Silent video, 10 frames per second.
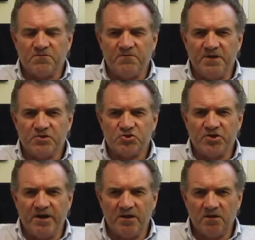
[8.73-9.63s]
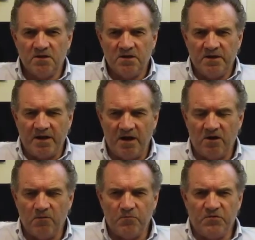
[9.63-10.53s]
Defense Channel.
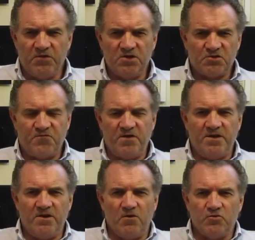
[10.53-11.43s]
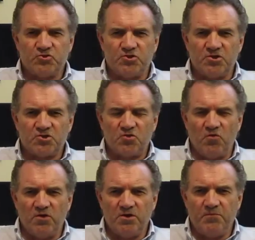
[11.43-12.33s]
Now, this video is just
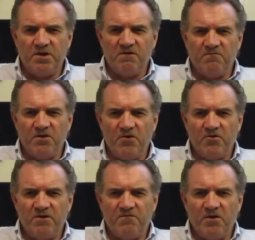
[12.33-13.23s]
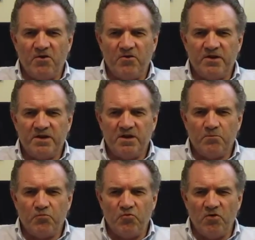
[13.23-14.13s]
going to be a very, very
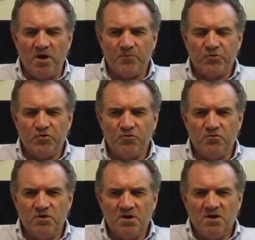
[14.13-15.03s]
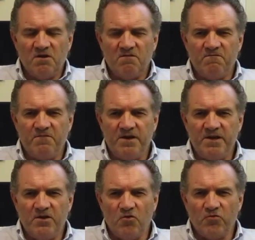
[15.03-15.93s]
impromptu
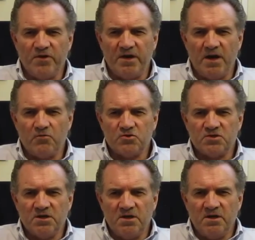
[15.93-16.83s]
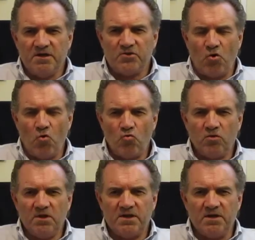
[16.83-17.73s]
video that I was
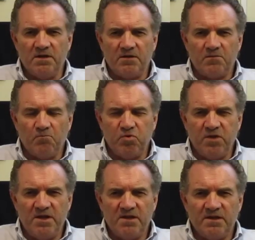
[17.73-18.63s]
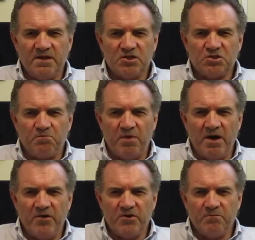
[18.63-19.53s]
totally and completely
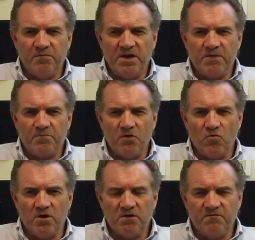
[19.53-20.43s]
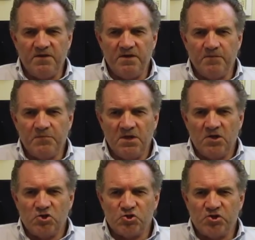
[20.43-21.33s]
inspired to make by one of the
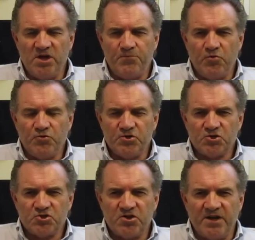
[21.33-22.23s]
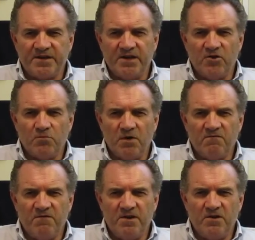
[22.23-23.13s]
sheep who just checked in on my
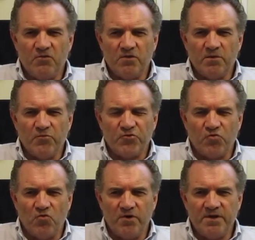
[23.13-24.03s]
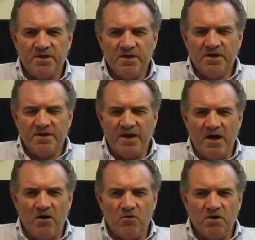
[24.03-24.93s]
video number 20.
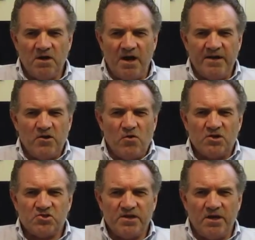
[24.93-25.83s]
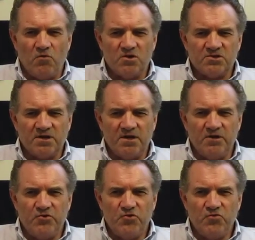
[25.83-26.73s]
Now, I know I said I wasn't
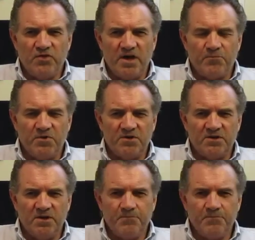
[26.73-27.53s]
going to do that, but